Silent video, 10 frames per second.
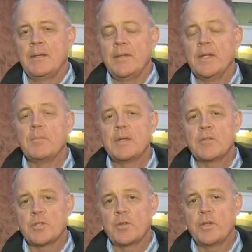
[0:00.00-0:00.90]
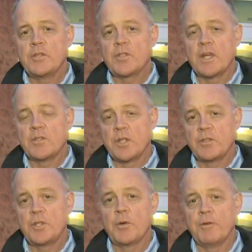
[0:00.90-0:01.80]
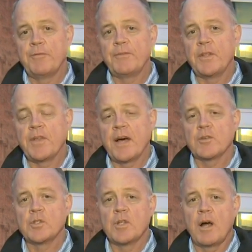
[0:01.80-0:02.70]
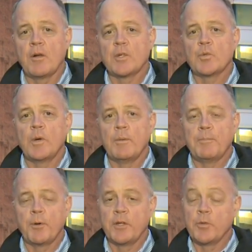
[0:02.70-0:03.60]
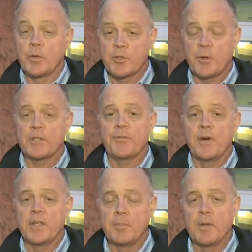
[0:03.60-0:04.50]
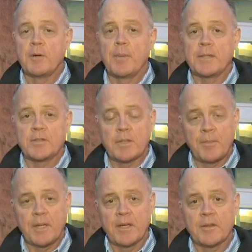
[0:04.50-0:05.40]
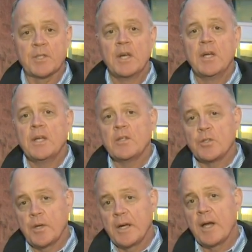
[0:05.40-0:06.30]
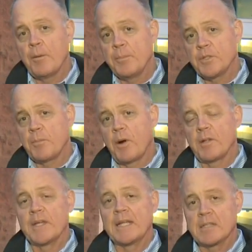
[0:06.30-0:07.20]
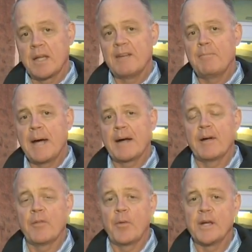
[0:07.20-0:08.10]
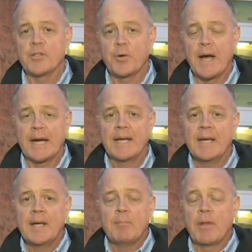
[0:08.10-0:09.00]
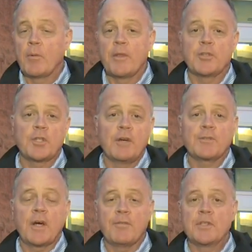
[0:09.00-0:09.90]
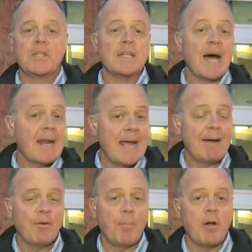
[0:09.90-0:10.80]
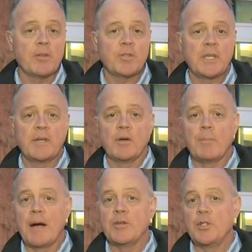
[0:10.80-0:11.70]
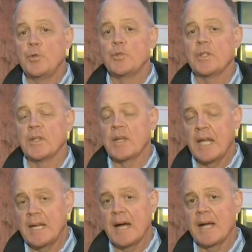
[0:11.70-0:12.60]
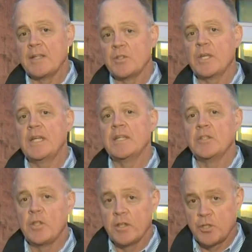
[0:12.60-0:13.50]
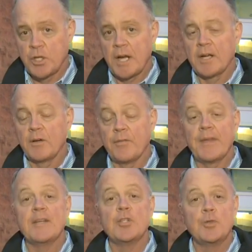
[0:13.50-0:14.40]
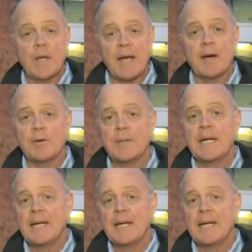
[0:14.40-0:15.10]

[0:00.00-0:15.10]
The inmate's attorney says this $250,000 will be put into a trust fund admitted by somebody else to try and help Mr. Bartlett get his life back on the right track. By the way, the sheriff's office did not have a policy here about using canines in the jail. They do now,